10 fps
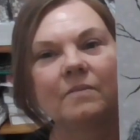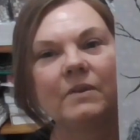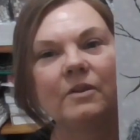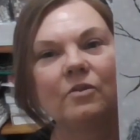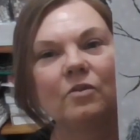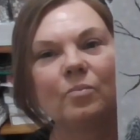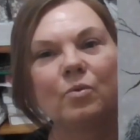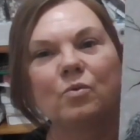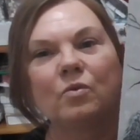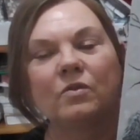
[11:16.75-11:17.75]
You can just
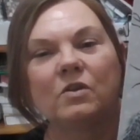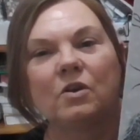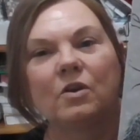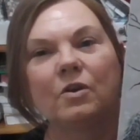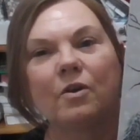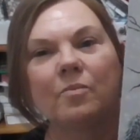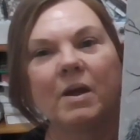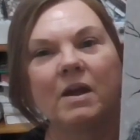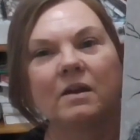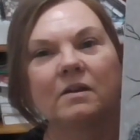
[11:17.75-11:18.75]
pause and you can go
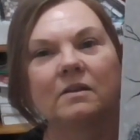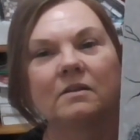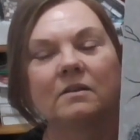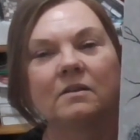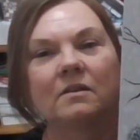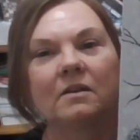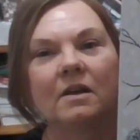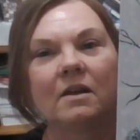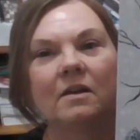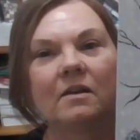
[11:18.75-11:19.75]
back, and
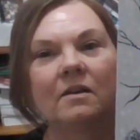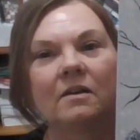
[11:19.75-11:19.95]
yeah.